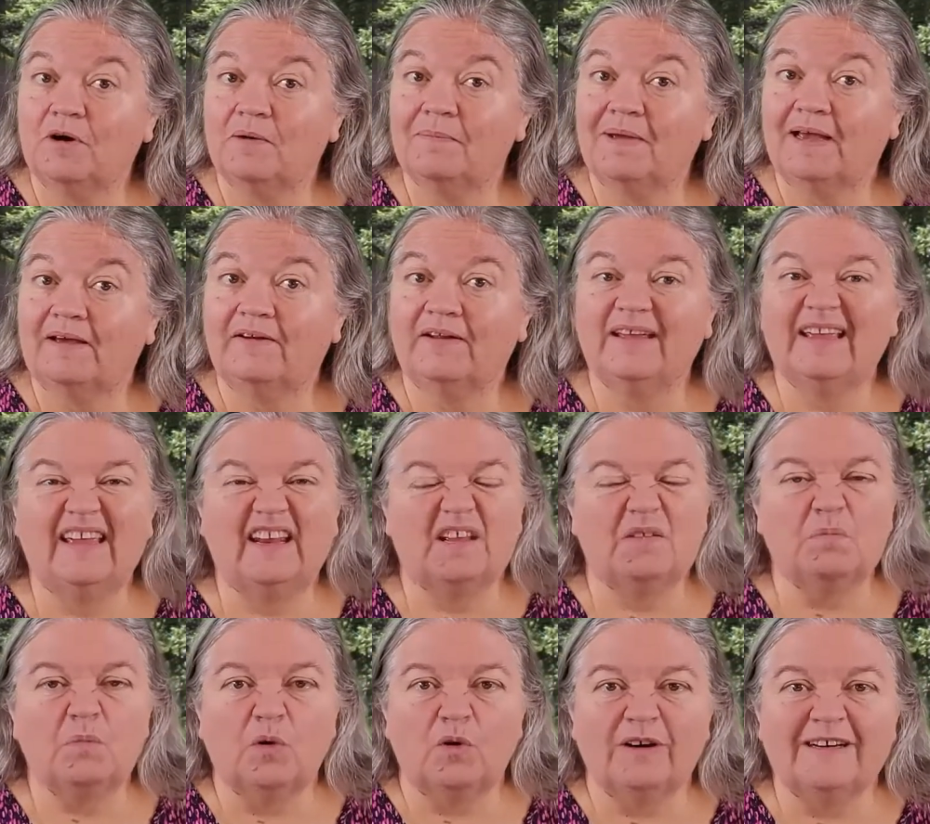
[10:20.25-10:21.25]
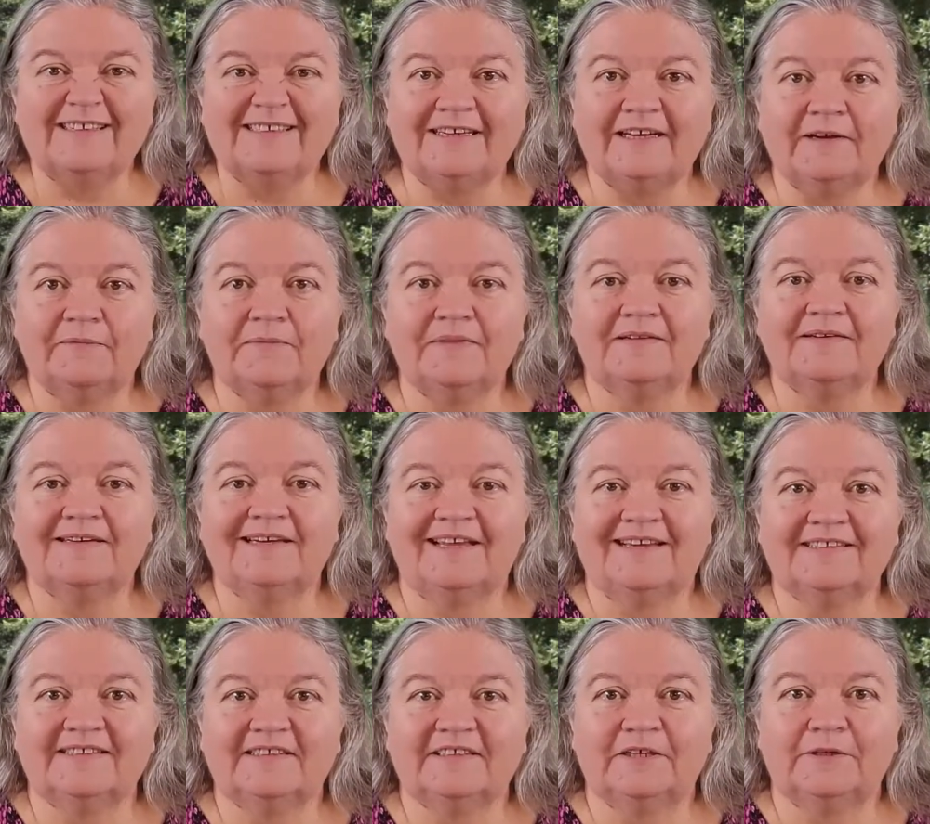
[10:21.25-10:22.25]
about it, getting more in depth
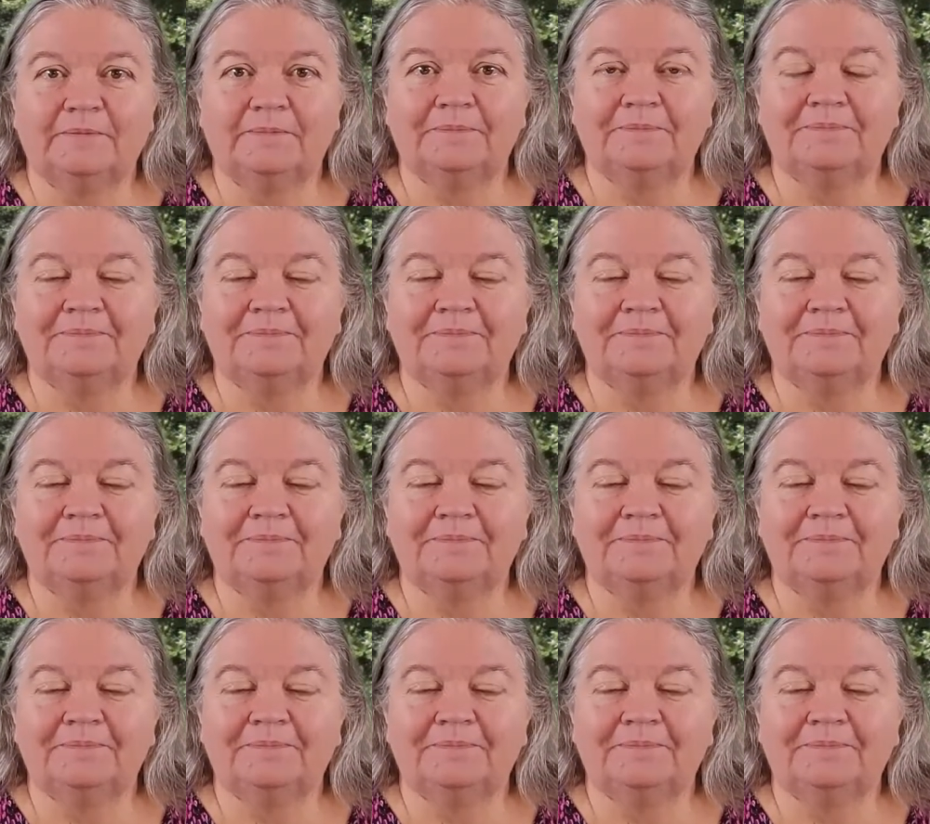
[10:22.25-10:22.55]
next time.